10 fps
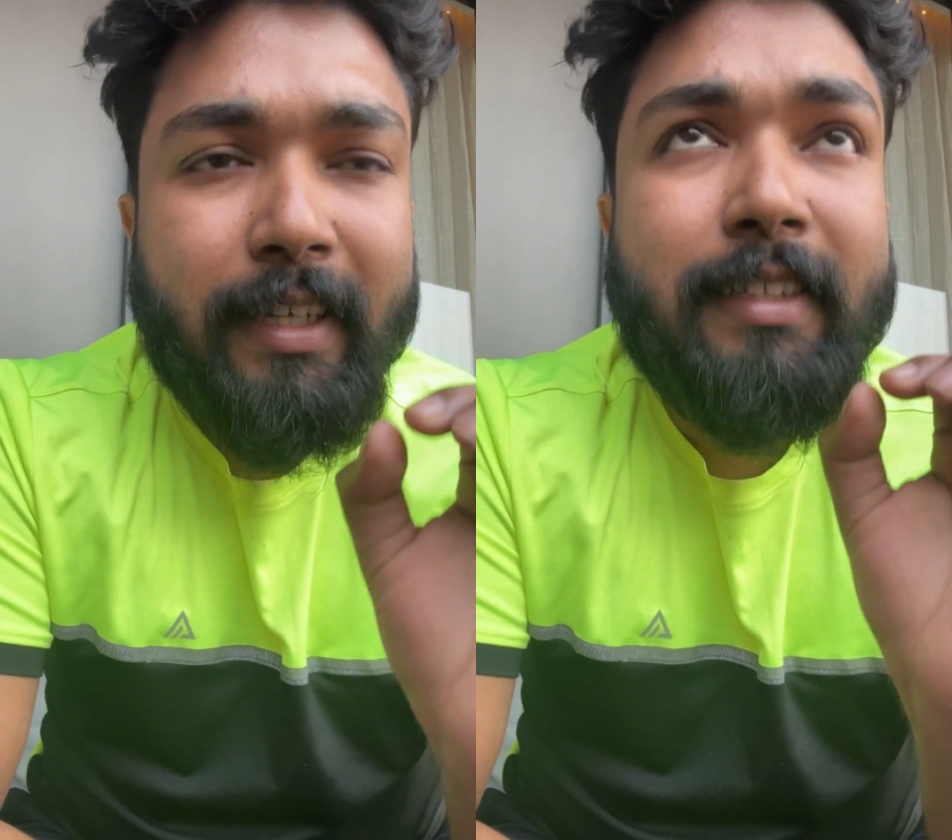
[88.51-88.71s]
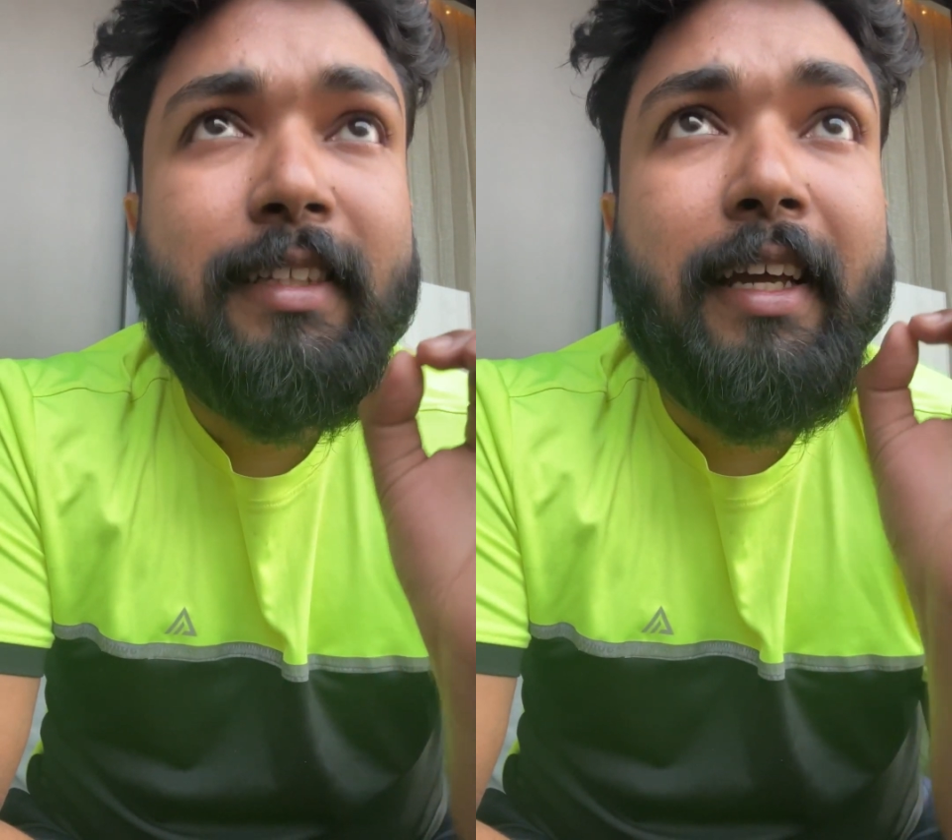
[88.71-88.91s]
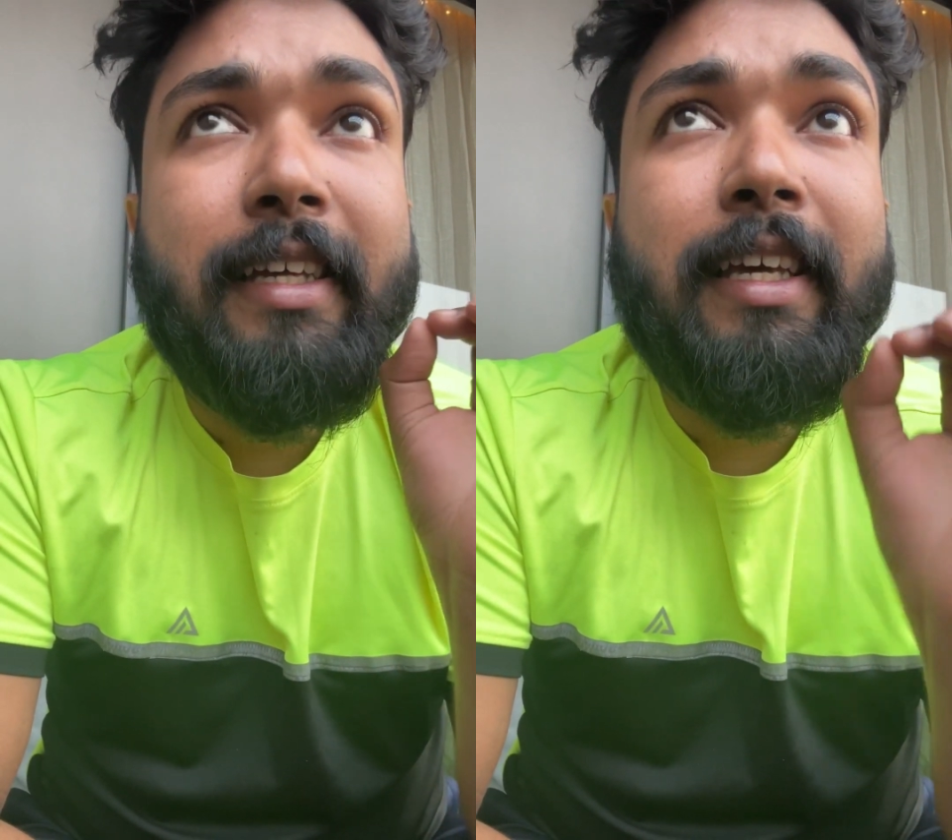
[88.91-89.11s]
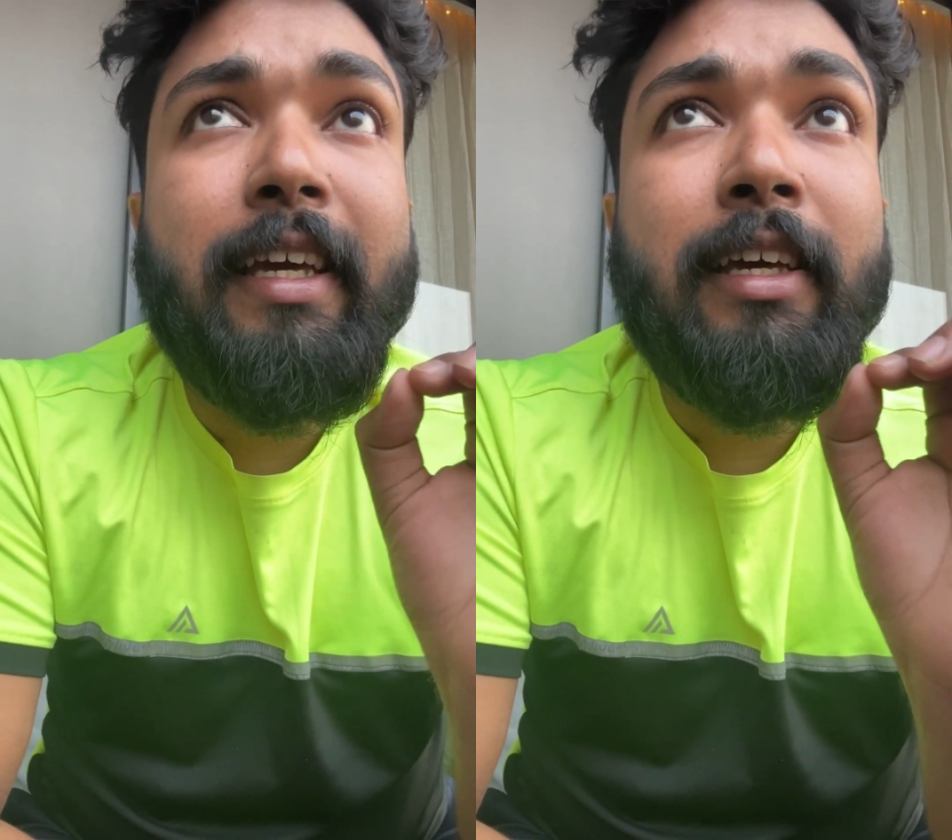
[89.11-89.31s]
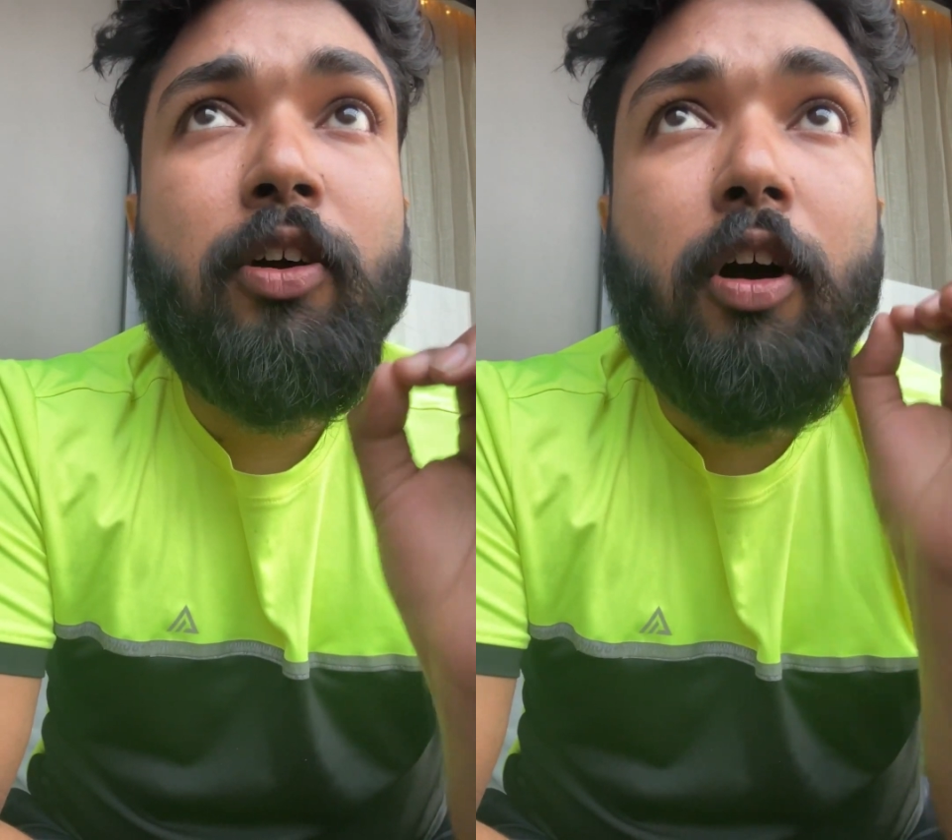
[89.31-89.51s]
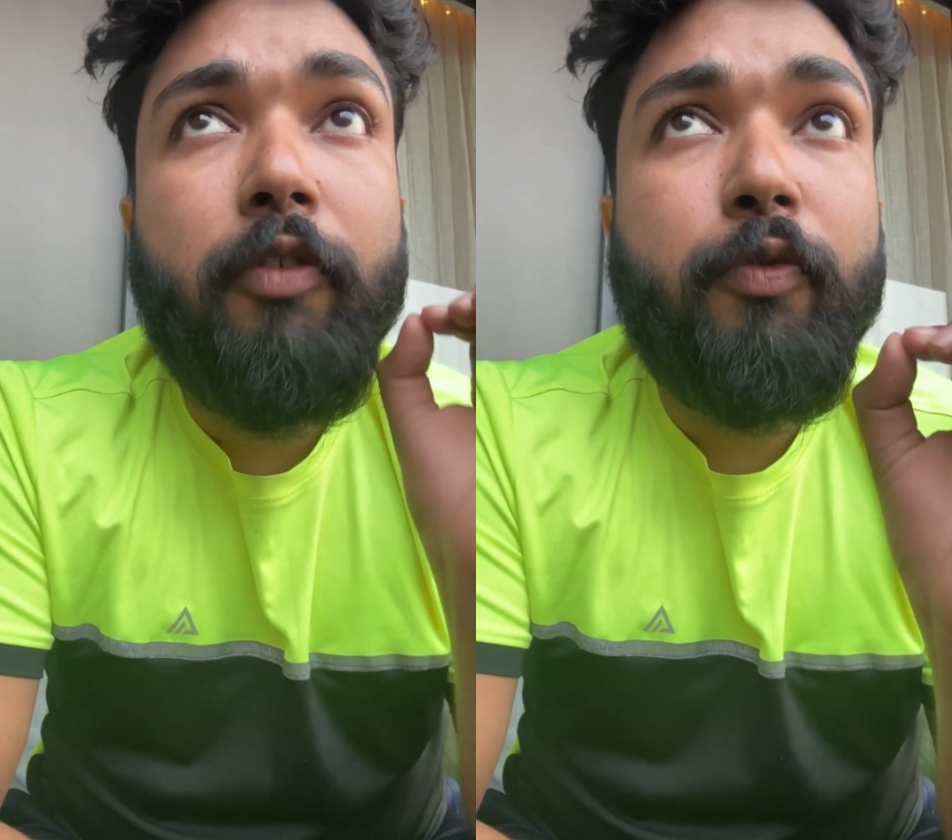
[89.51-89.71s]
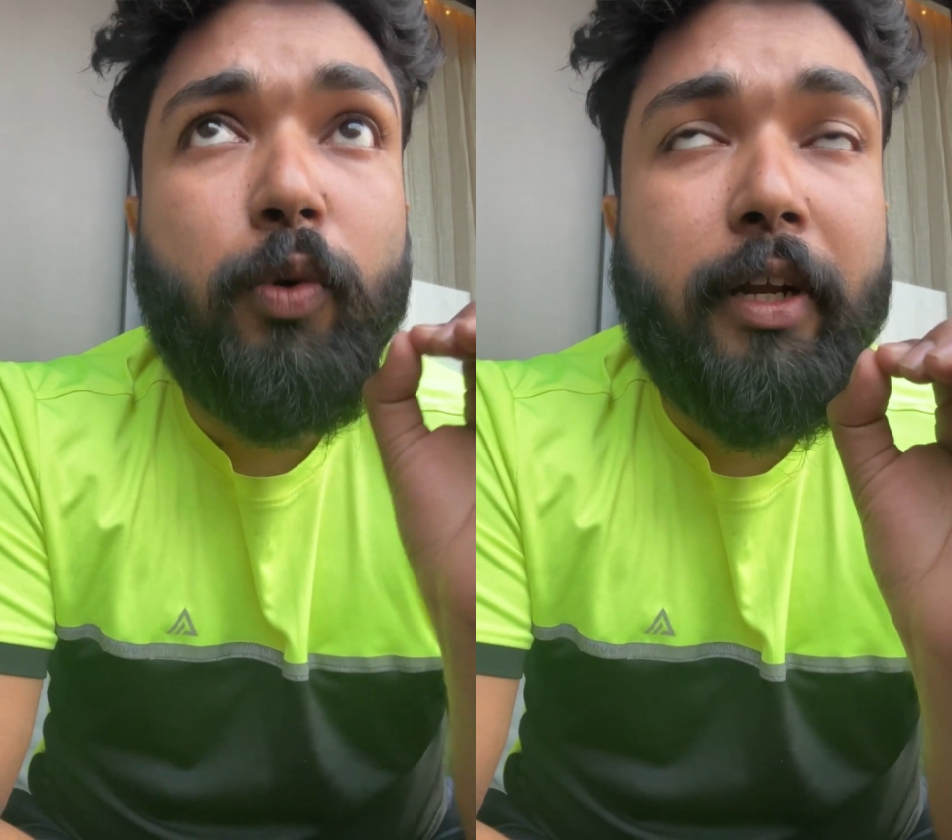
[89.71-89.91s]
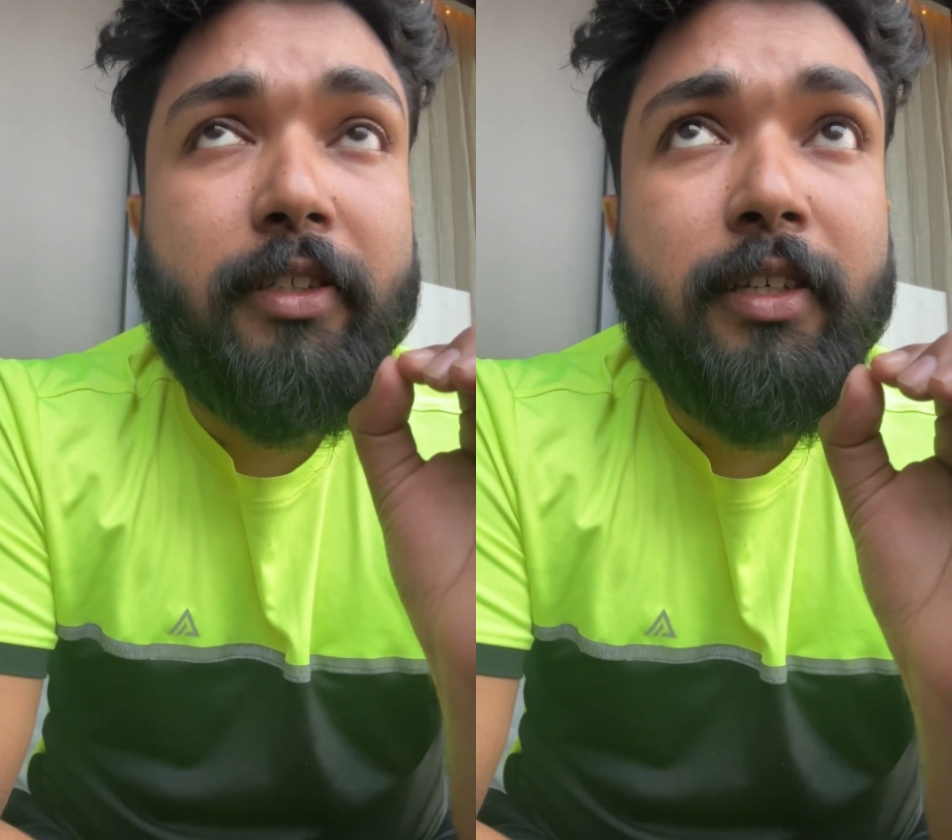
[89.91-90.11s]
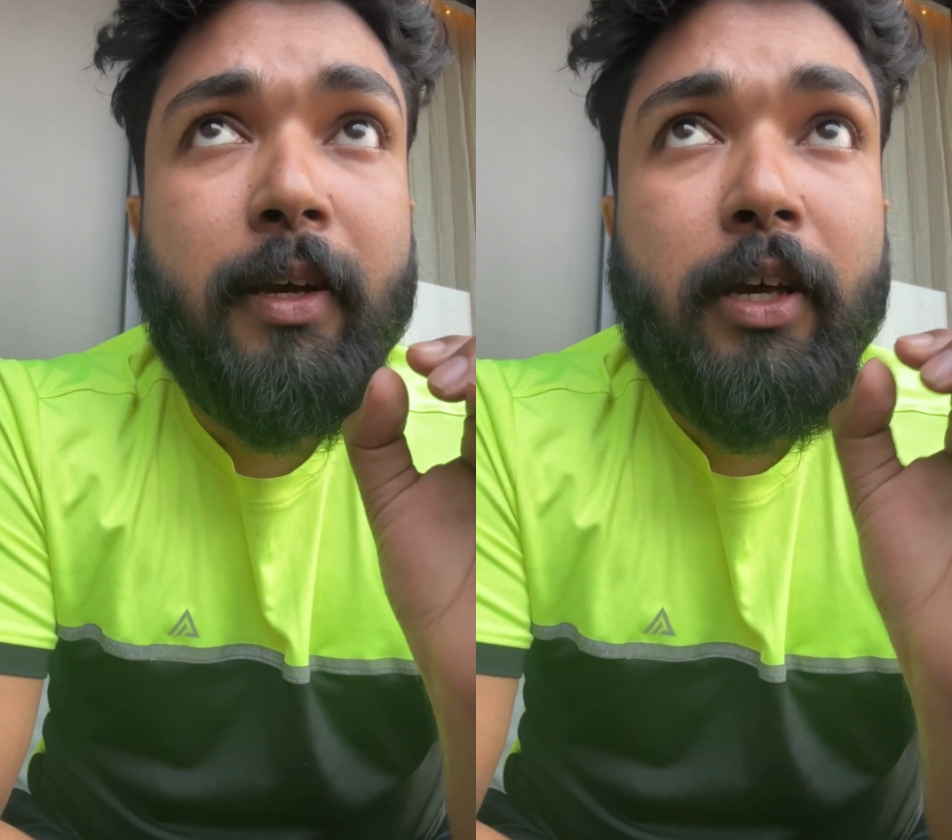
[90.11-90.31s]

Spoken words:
is the king of Forex.